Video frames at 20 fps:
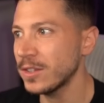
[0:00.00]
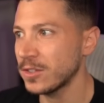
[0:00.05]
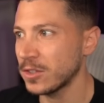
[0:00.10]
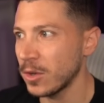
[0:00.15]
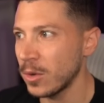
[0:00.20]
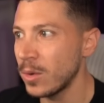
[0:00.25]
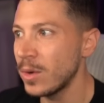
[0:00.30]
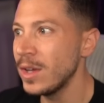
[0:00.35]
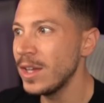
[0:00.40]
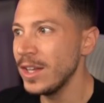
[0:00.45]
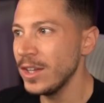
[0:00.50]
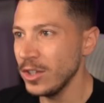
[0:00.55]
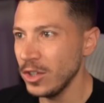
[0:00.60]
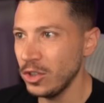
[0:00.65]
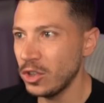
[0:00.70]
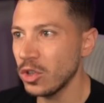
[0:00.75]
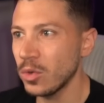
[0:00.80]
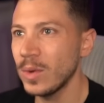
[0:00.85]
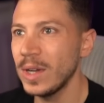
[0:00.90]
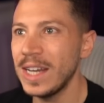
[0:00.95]
so you
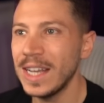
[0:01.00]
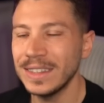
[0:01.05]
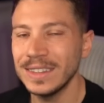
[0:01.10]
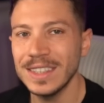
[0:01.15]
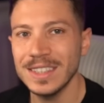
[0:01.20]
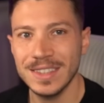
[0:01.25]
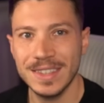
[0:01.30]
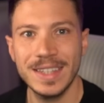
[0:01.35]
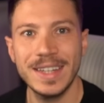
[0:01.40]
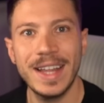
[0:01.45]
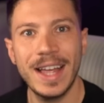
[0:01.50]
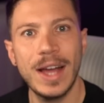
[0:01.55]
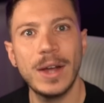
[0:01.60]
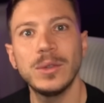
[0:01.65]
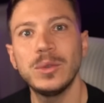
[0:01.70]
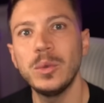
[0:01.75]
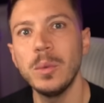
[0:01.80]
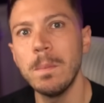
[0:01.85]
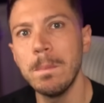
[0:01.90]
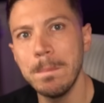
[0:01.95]
don't really understand how
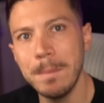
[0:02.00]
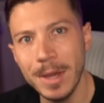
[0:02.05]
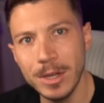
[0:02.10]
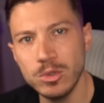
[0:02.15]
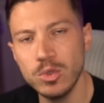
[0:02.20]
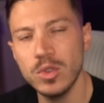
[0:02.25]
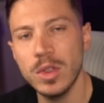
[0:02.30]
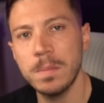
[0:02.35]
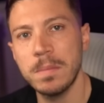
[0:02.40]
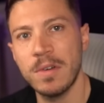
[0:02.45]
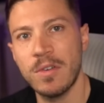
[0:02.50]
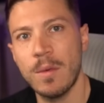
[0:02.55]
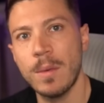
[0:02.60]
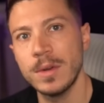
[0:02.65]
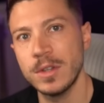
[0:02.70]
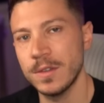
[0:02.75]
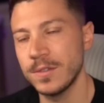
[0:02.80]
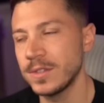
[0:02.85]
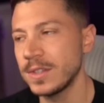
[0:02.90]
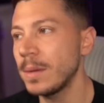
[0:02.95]
to measure the
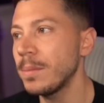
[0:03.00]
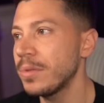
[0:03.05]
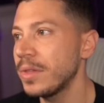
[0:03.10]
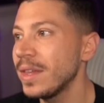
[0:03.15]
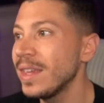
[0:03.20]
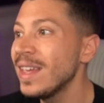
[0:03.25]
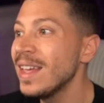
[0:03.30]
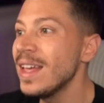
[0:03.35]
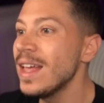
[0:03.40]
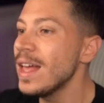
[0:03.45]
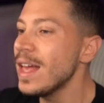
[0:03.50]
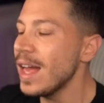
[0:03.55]
performance of something,